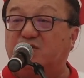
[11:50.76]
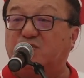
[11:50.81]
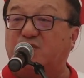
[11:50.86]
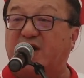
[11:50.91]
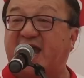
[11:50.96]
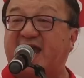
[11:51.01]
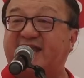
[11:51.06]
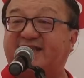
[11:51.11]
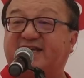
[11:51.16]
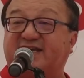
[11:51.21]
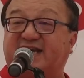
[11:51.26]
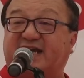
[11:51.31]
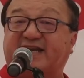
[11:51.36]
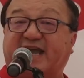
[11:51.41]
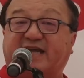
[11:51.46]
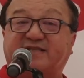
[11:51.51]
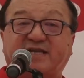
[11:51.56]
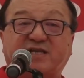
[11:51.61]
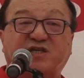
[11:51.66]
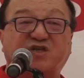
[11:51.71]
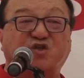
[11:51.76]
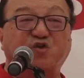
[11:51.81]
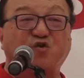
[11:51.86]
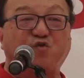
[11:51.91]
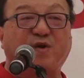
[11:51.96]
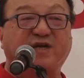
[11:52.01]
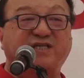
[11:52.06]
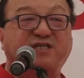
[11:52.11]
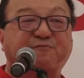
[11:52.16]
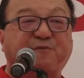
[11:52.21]
Where did I get these
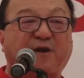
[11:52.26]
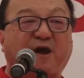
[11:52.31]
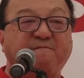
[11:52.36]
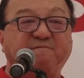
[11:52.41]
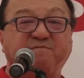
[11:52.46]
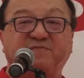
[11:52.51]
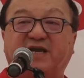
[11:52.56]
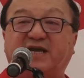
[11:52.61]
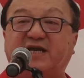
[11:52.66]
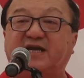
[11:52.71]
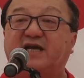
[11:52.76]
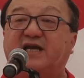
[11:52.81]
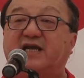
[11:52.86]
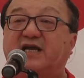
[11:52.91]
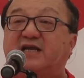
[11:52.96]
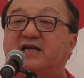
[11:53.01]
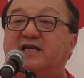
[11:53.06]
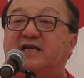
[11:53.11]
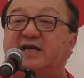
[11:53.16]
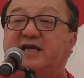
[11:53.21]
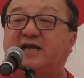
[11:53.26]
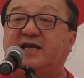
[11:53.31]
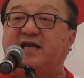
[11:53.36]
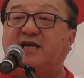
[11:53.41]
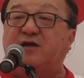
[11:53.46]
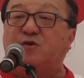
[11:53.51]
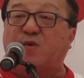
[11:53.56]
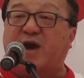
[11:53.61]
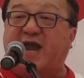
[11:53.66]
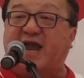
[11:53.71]
two words from?
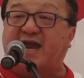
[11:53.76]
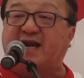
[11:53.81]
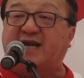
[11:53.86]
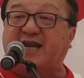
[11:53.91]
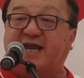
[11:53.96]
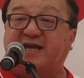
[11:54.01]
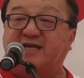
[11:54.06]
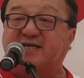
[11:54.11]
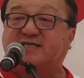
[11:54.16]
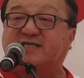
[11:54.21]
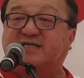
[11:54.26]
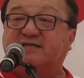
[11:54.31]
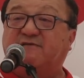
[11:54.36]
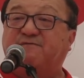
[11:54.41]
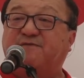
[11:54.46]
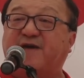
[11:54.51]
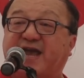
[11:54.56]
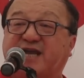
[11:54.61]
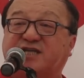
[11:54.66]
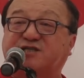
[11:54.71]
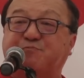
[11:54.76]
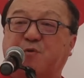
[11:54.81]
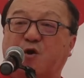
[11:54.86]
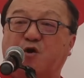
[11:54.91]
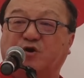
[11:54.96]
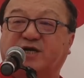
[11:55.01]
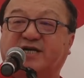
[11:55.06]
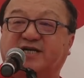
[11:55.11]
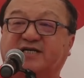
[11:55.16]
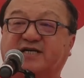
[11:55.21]
Lee Wei Ling's
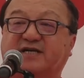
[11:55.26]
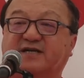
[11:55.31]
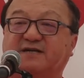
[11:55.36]
Facebook.